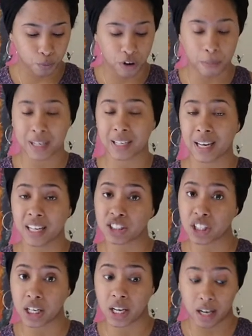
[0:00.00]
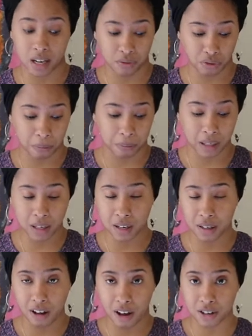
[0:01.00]
from engaging in
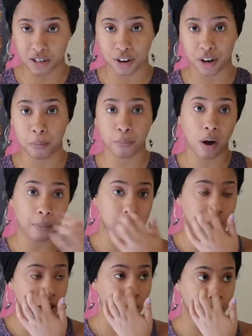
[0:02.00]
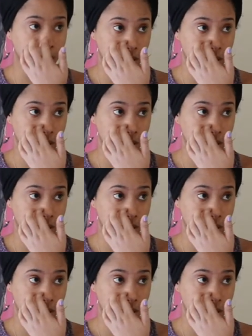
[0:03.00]
repeated long-term promiscuity.